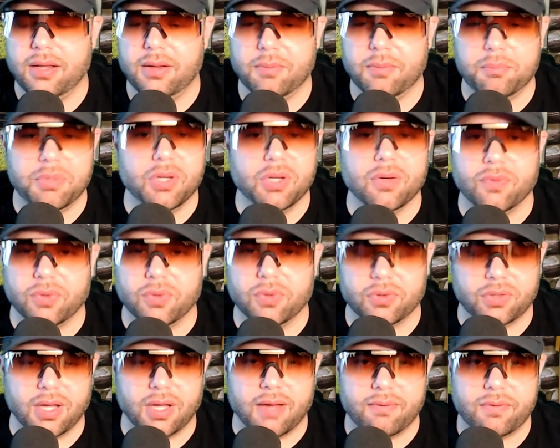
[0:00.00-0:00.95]
Beautiful
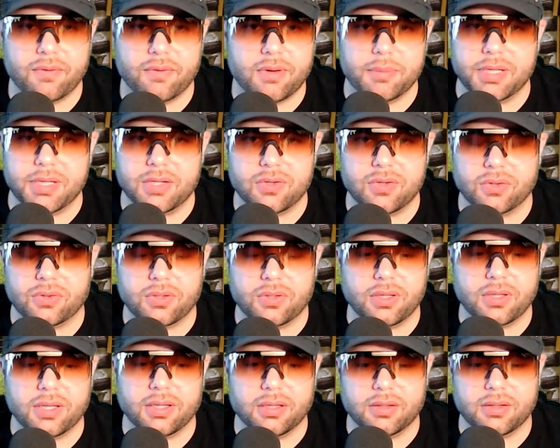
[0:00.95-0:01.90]
stuff. I mean,
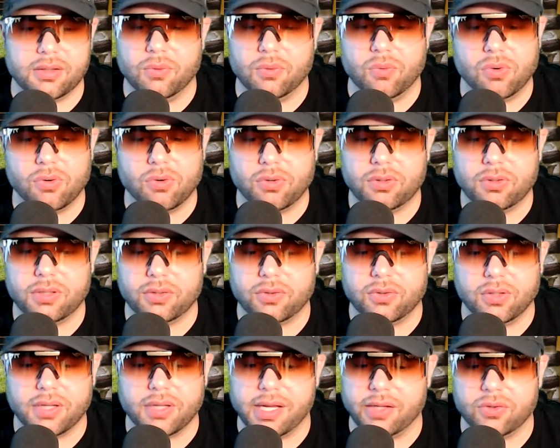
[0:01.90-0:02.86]
the world is
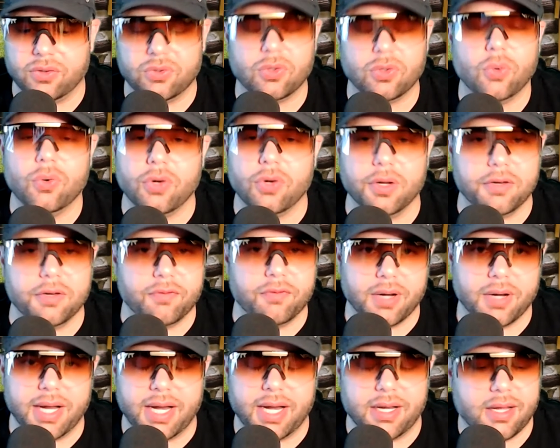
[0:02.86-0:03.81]
looking so good
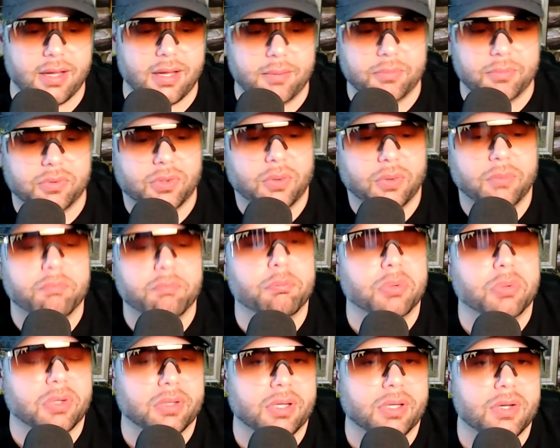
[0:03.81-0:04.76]
for ADA. I'm so
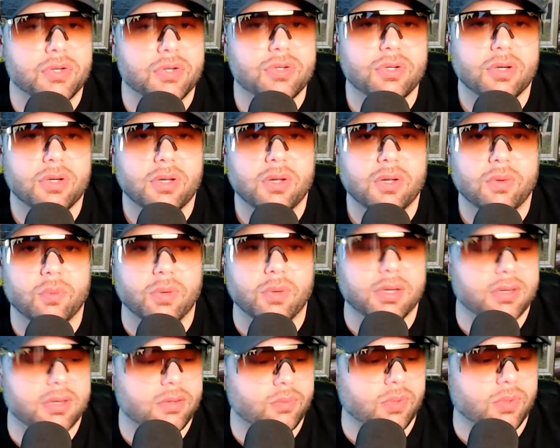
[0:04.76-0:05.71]
bullish
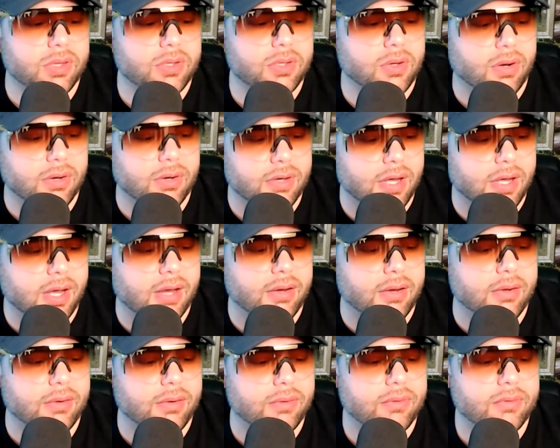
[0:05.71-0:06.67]
with
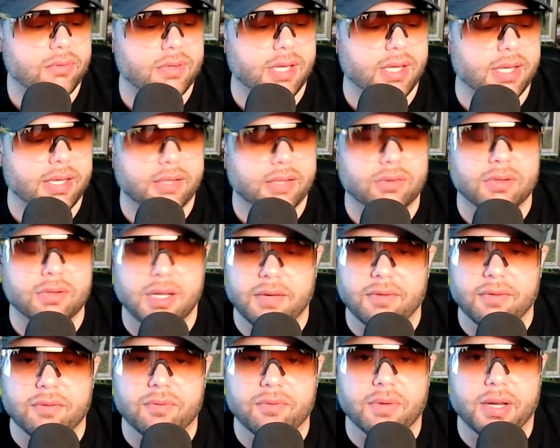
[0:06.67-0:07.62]
Cardano that it's not
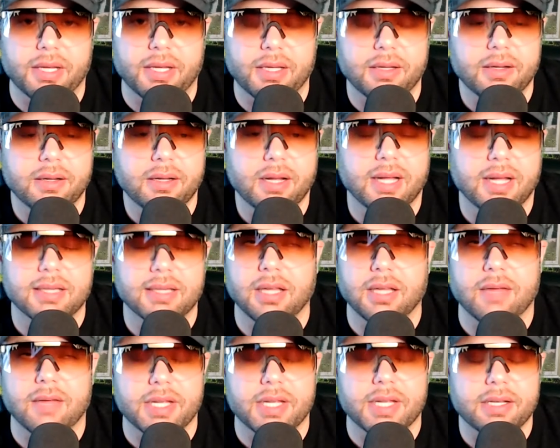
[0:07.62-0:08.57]
even funny. I
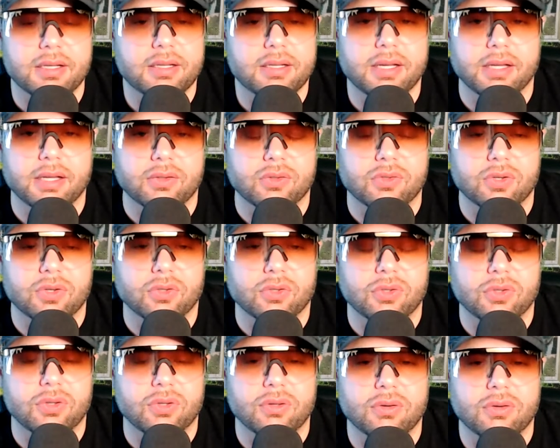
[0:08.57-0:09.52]
love it. It's just
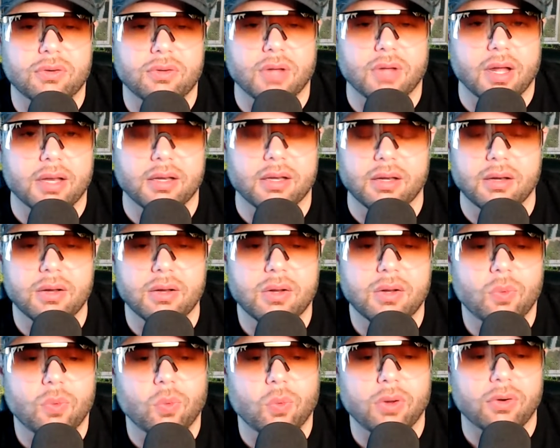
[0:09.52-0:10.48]
done
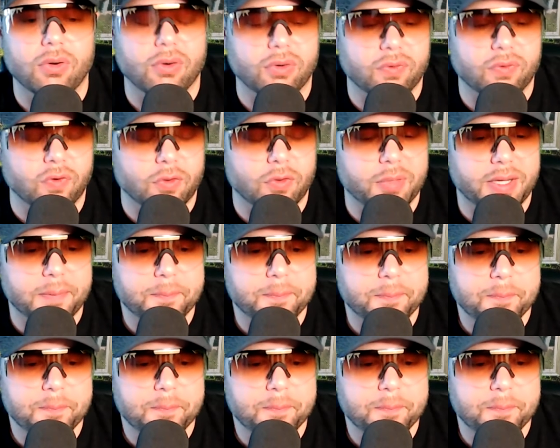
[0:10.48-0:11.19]
wonders for me.